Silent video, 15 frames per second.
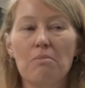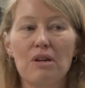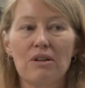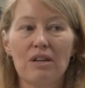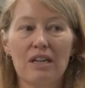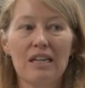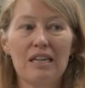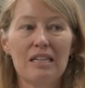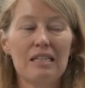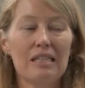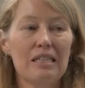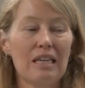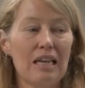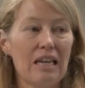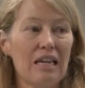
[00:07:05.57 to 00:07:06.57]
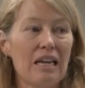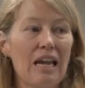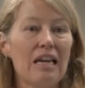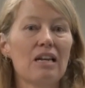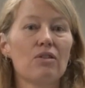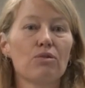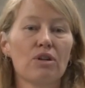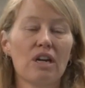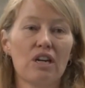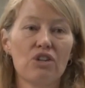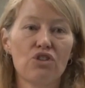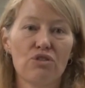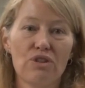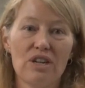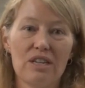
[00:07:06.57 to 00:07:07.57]
Americans and 8 other
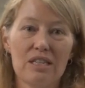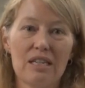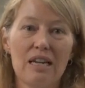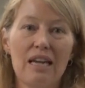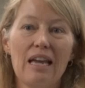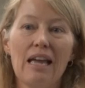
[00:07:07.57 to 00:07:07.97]
countries,